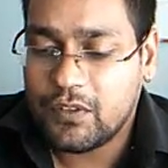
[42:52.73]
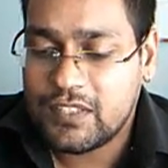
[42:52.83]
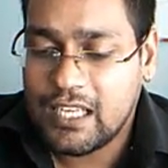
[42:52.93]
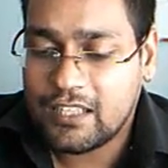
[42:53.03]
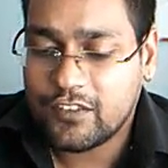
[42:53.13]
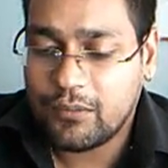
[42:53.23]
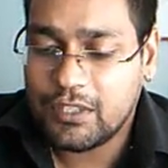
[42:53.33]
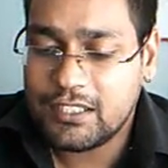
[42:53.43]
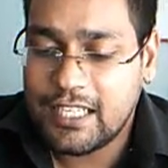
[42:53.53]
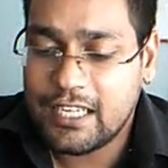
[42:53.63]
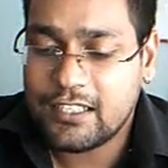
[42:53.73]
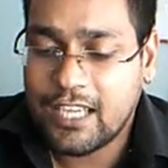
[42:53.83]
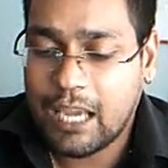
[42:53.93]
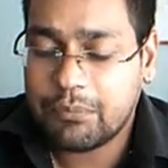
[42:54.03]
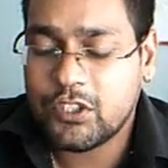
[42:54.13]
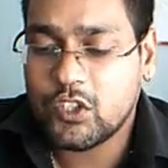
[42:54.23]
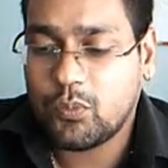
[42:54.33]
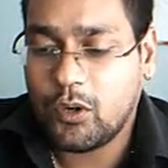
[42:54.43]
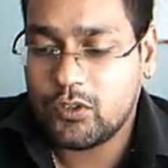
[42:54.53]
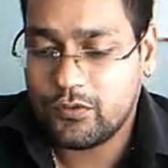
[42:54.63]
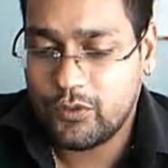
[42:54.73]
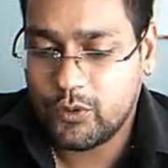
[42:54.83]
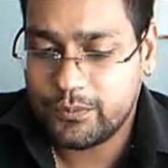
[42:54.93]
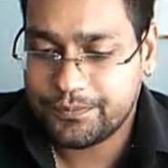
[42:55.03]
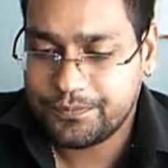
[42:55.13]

mistakes from the data capturer's point of view.